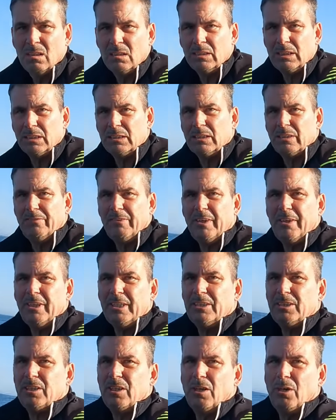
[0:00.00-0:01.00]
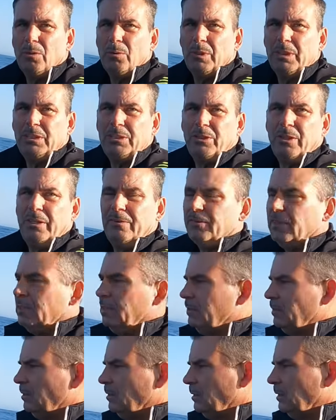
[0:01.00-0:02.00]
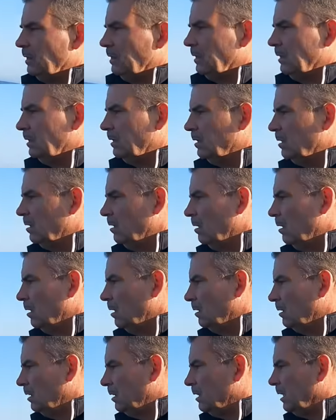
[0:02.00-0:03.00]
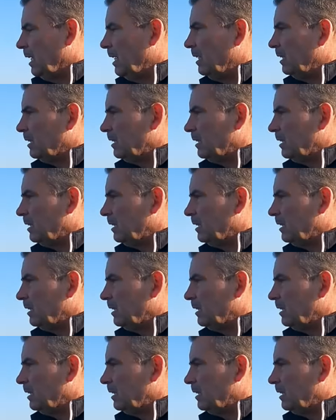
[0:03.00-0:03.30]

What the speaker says: Just a very slow retrieval. Just let it